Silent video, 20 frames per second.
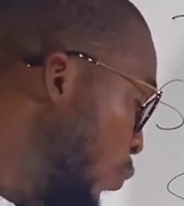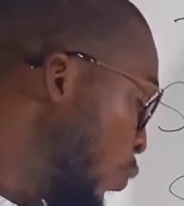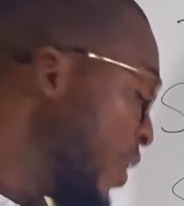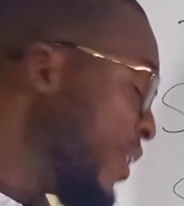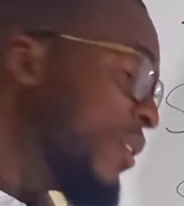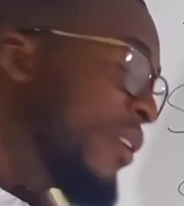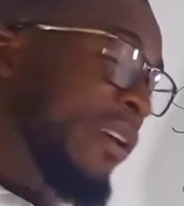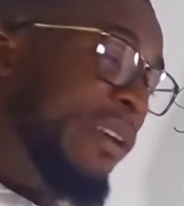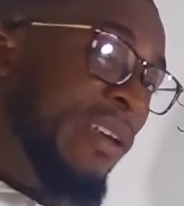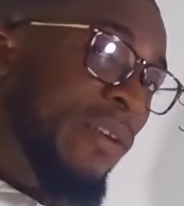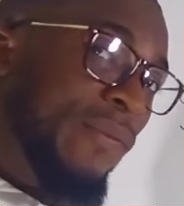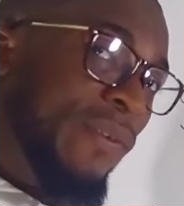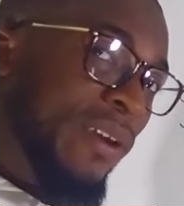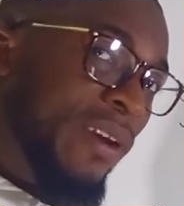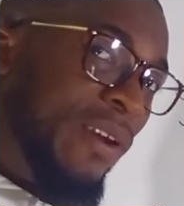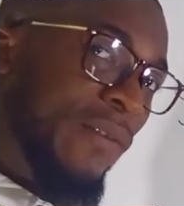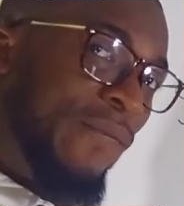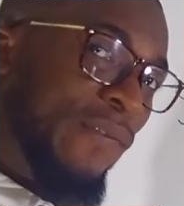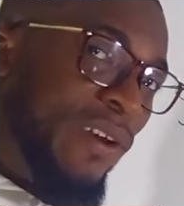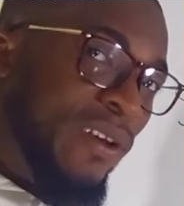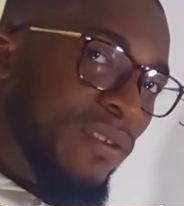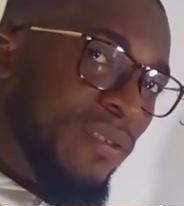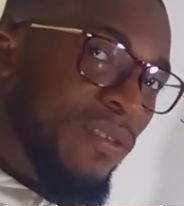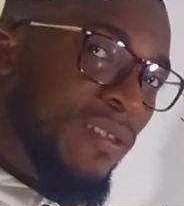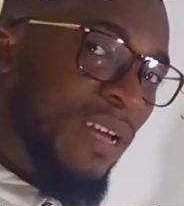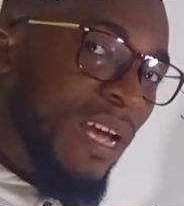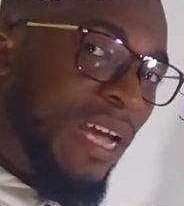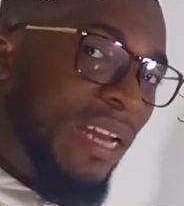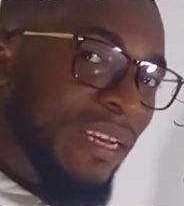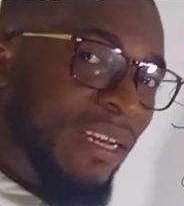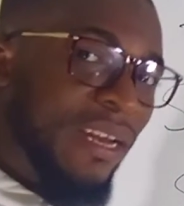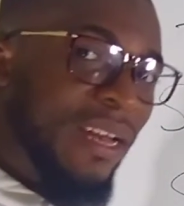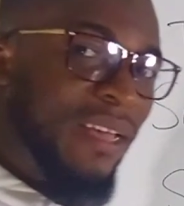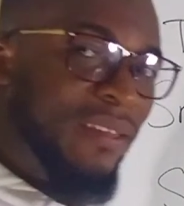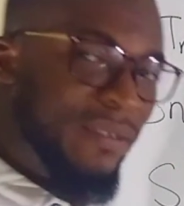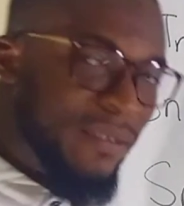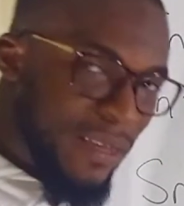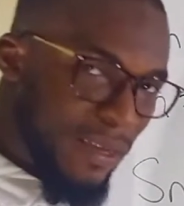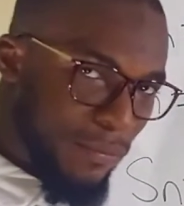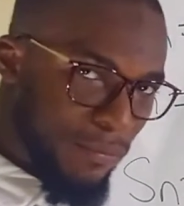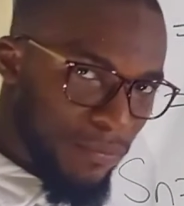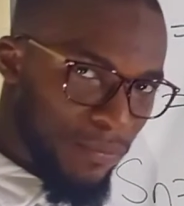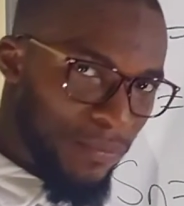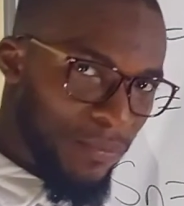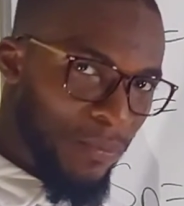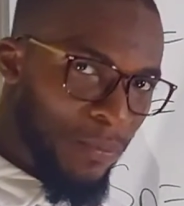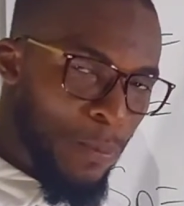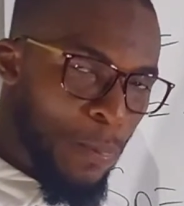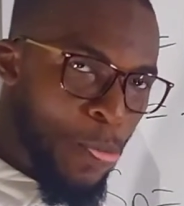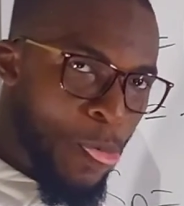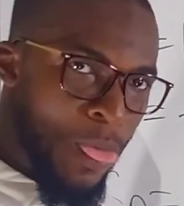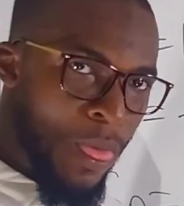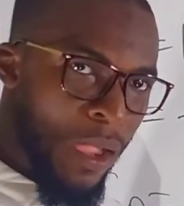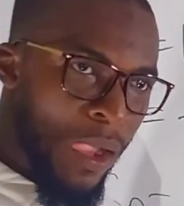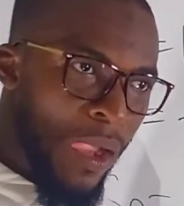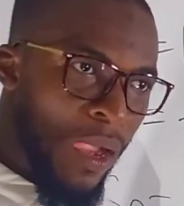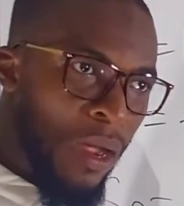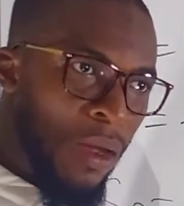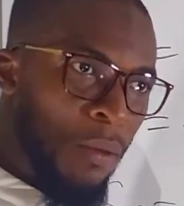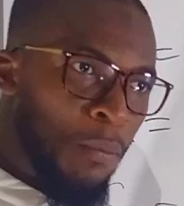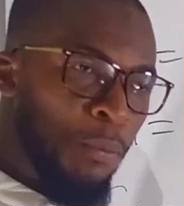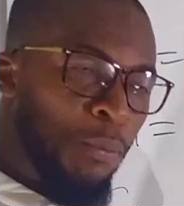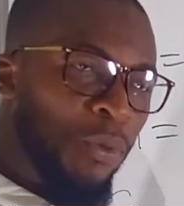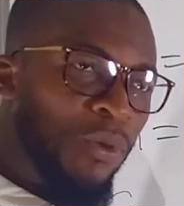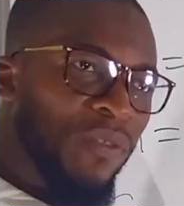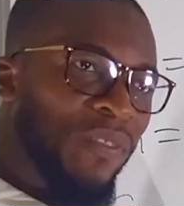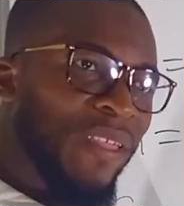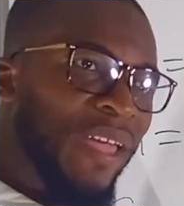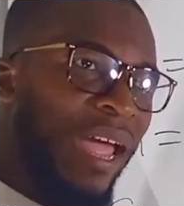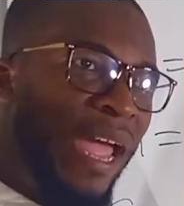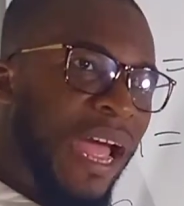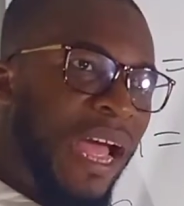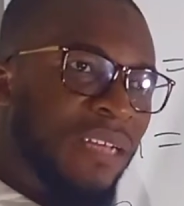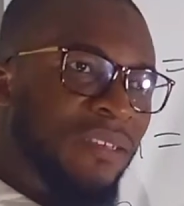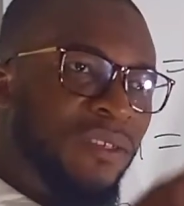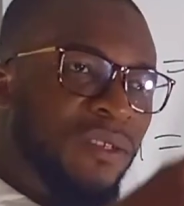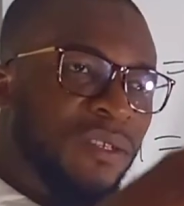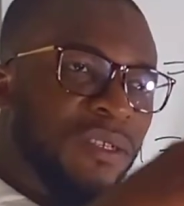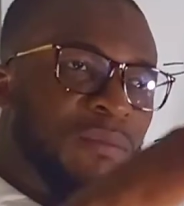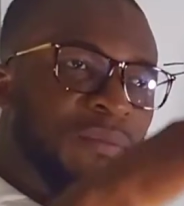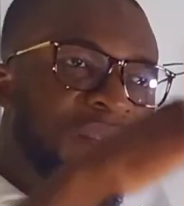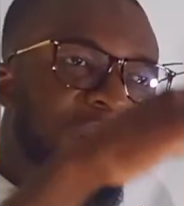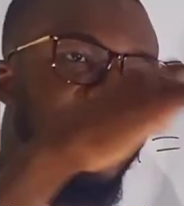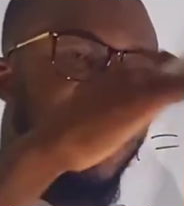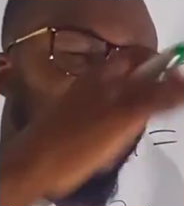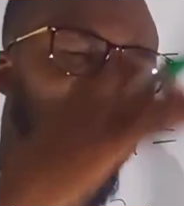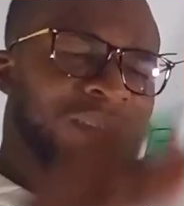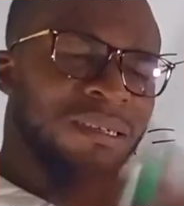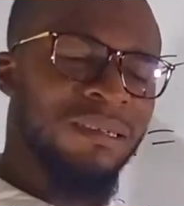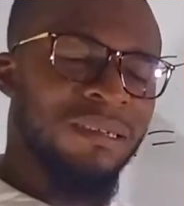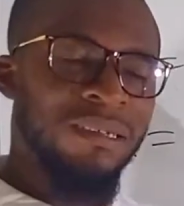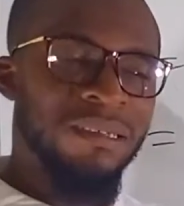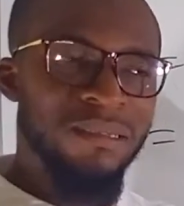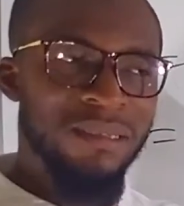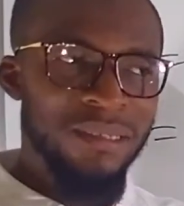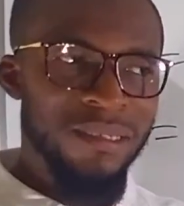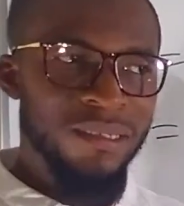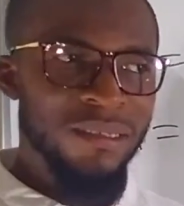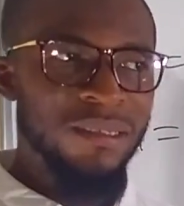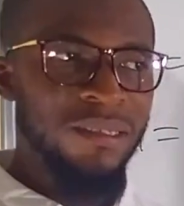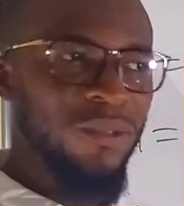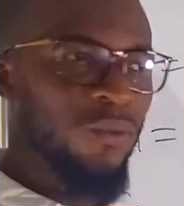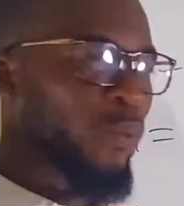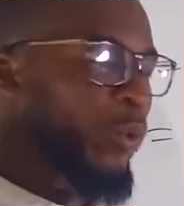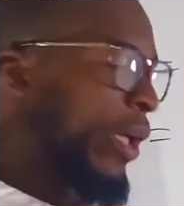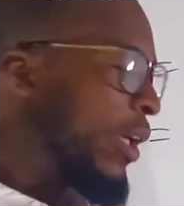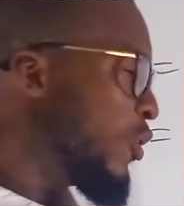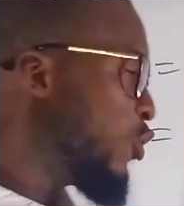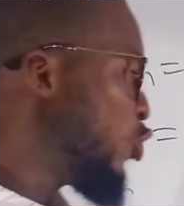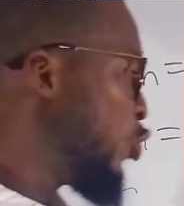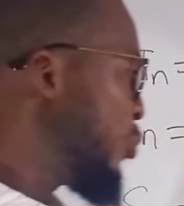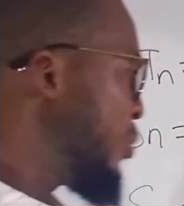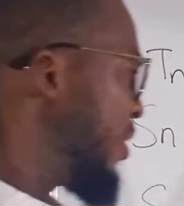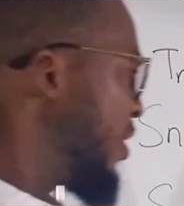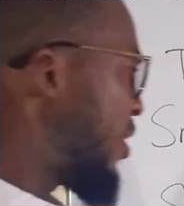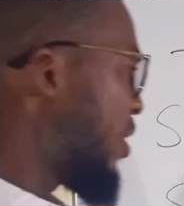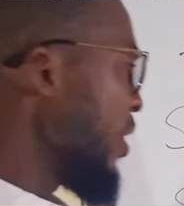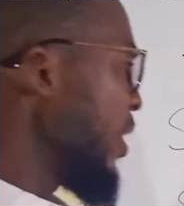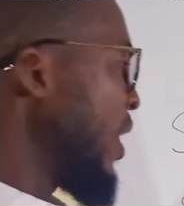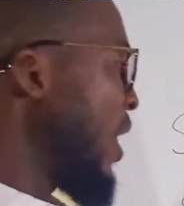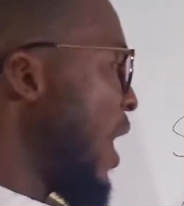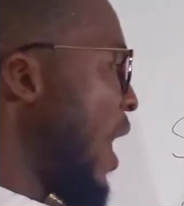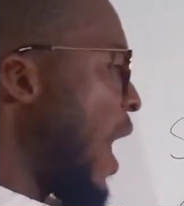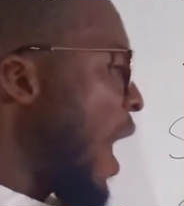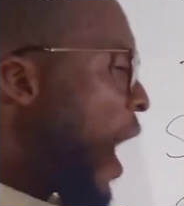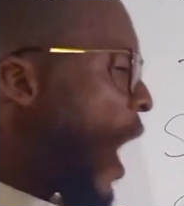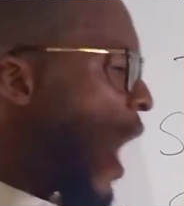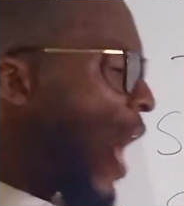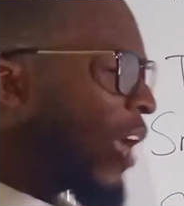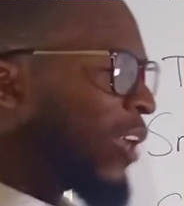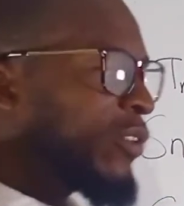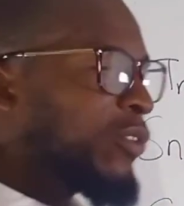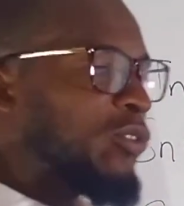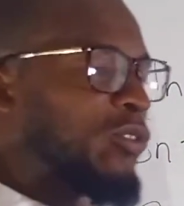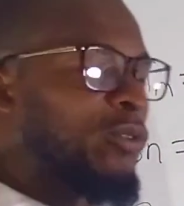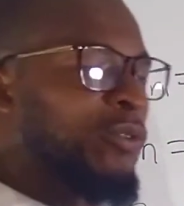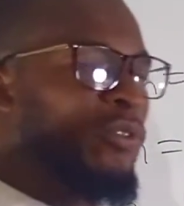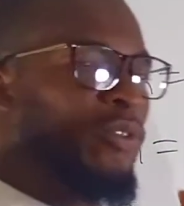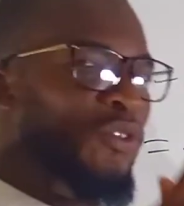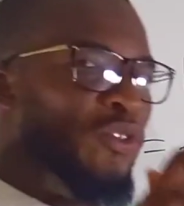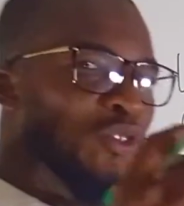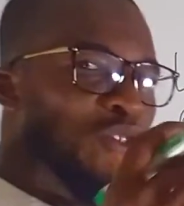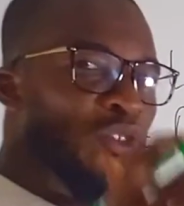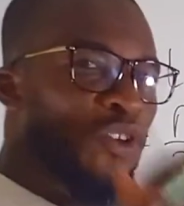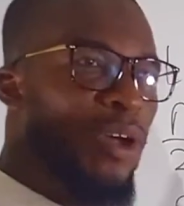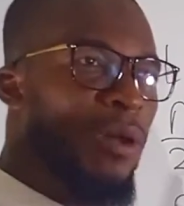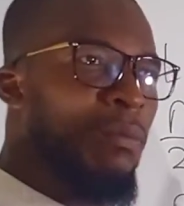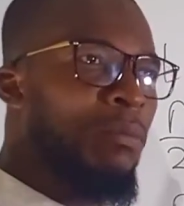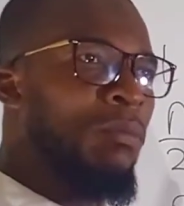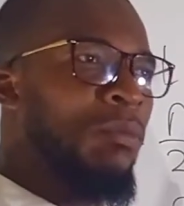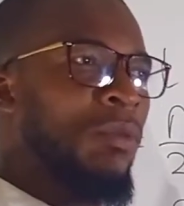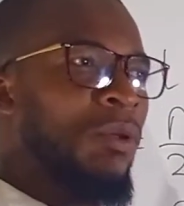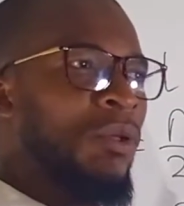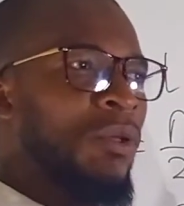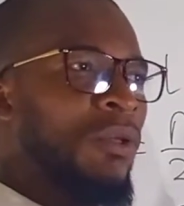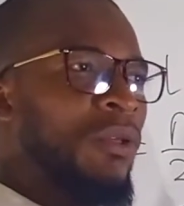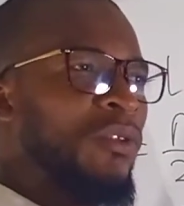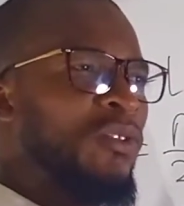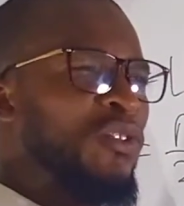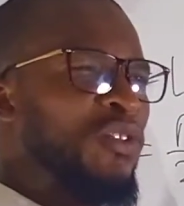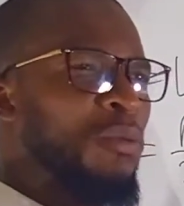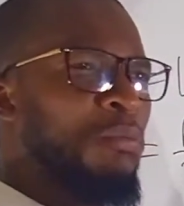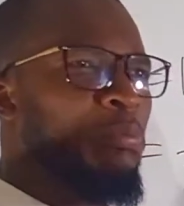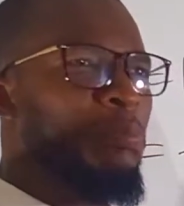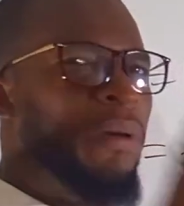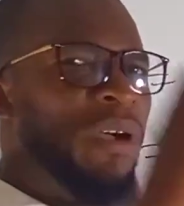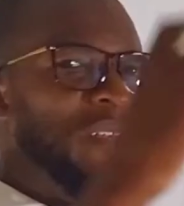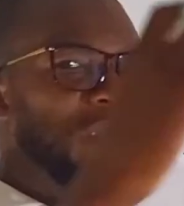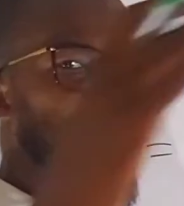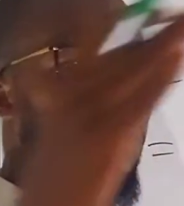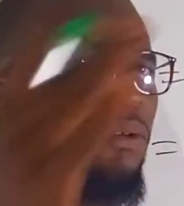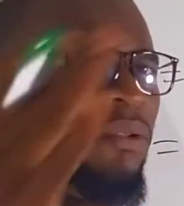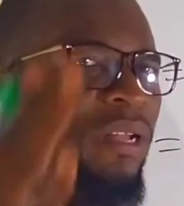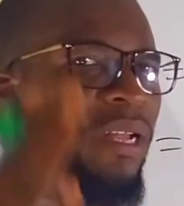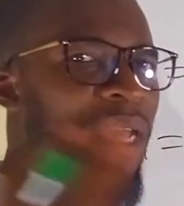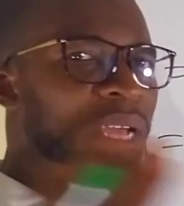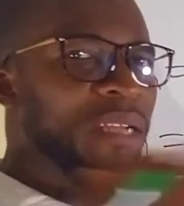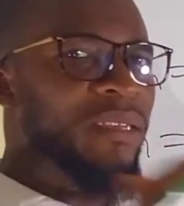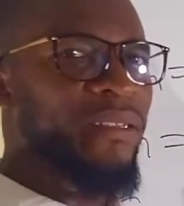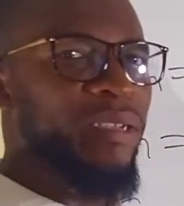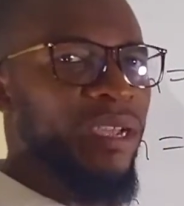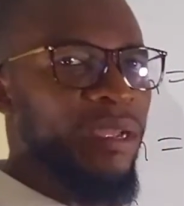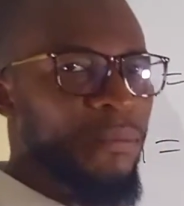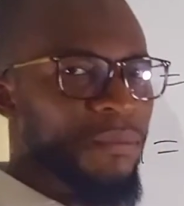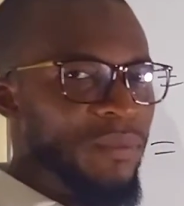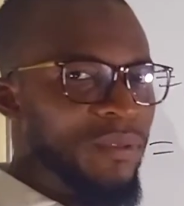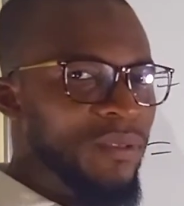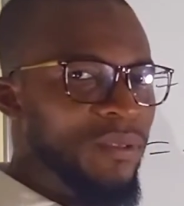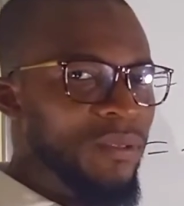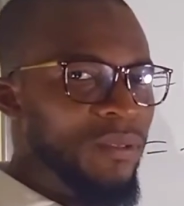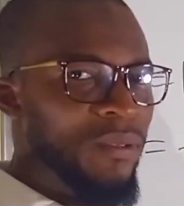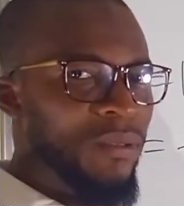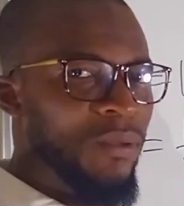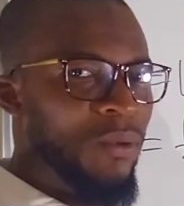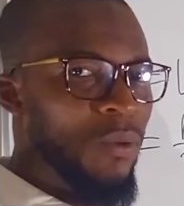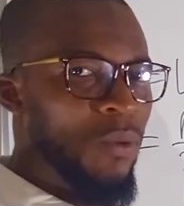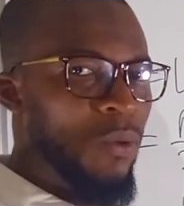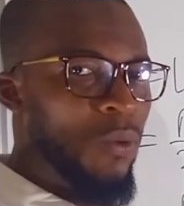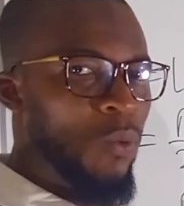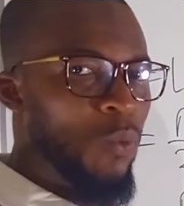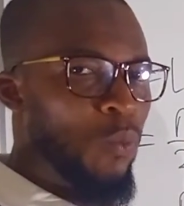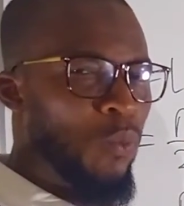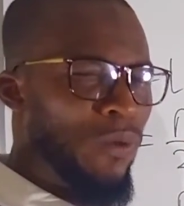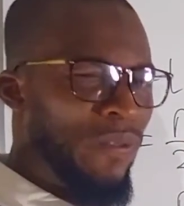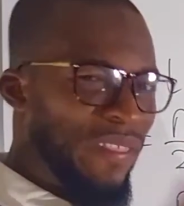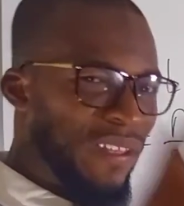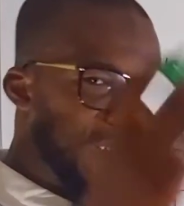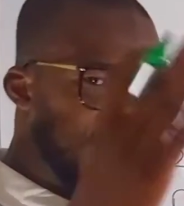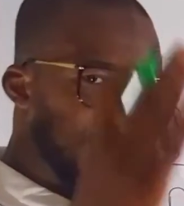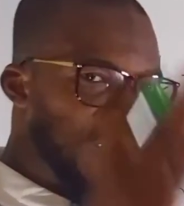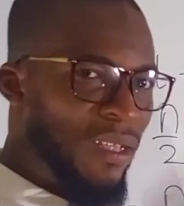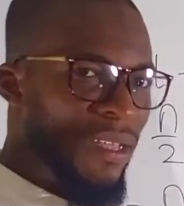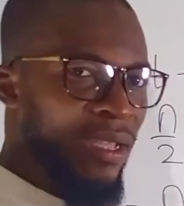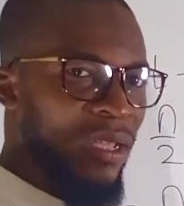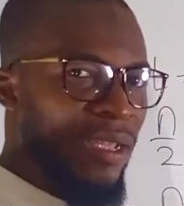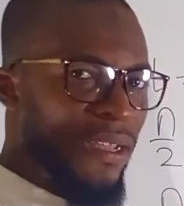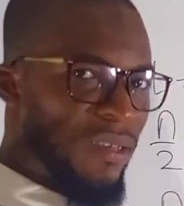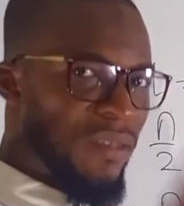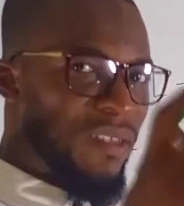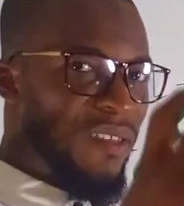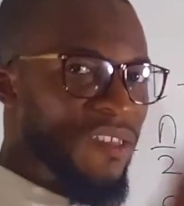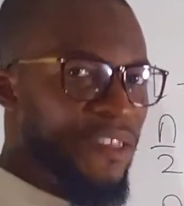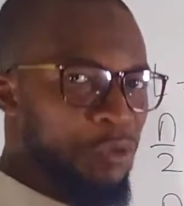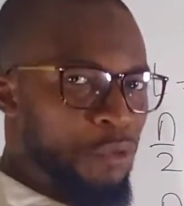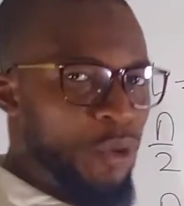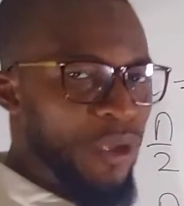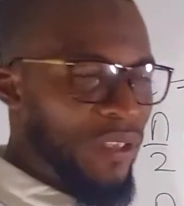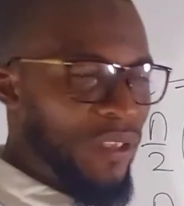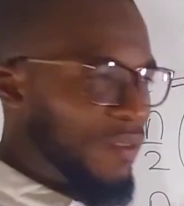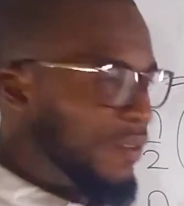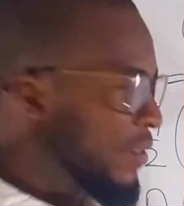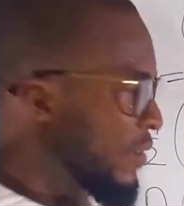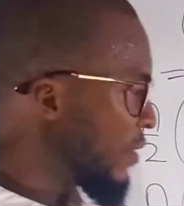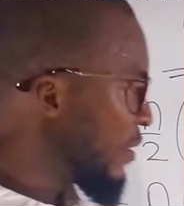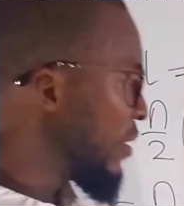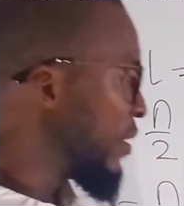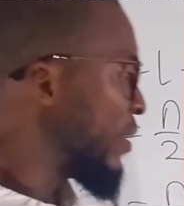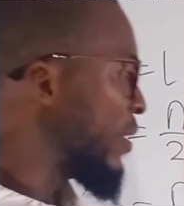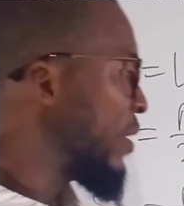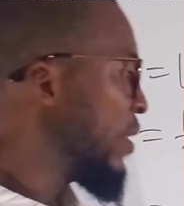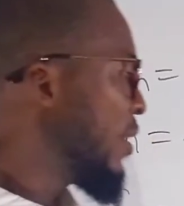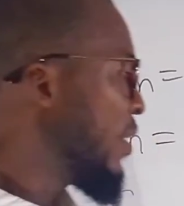when you're given the first and the last term. But there are some certain instances where you'll be asked to sum some particular terms within the sequence.